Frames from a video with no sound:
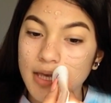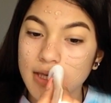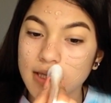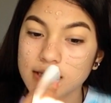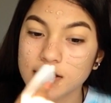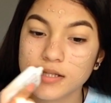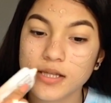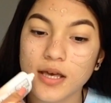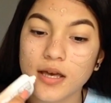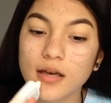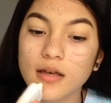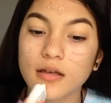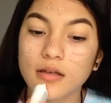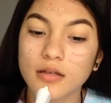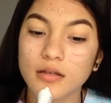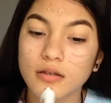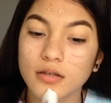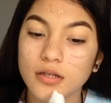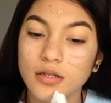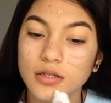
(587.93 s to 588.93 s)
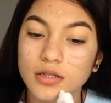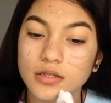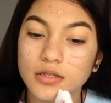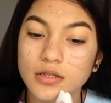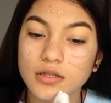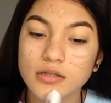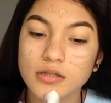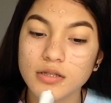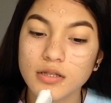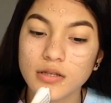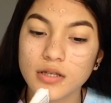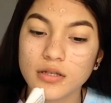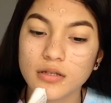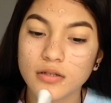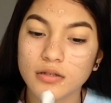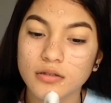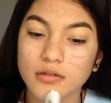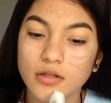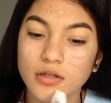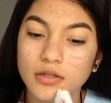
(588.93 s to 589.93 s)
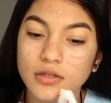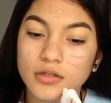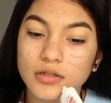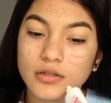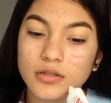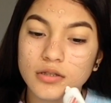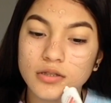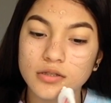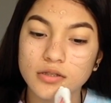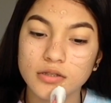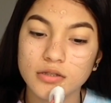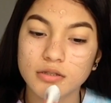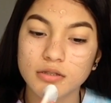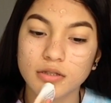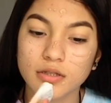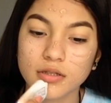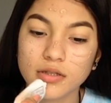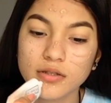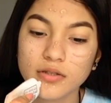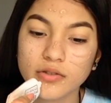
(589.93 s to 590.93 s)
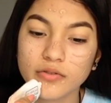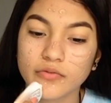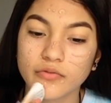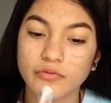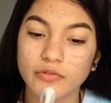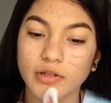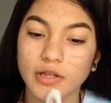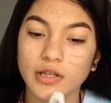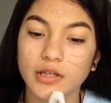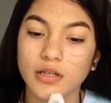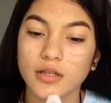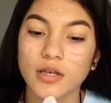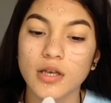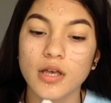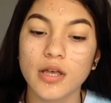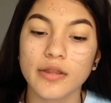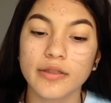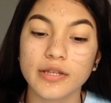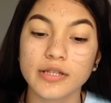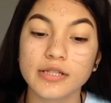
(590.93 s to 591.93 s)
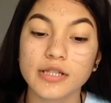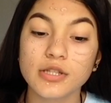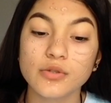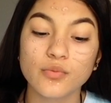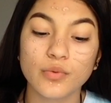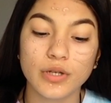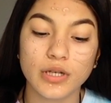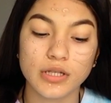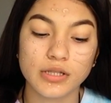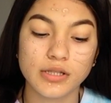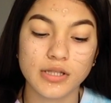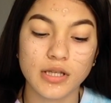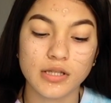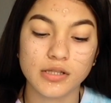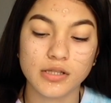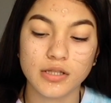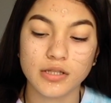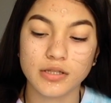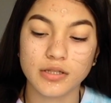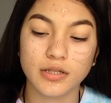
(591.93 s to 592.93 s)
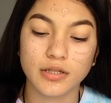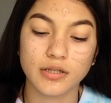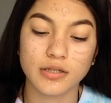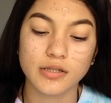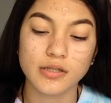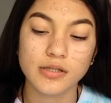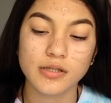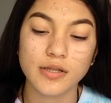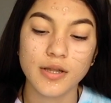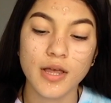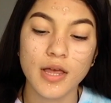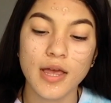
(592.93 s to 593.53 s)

is that it does like a lot of good stuff. Like this is what it says it does.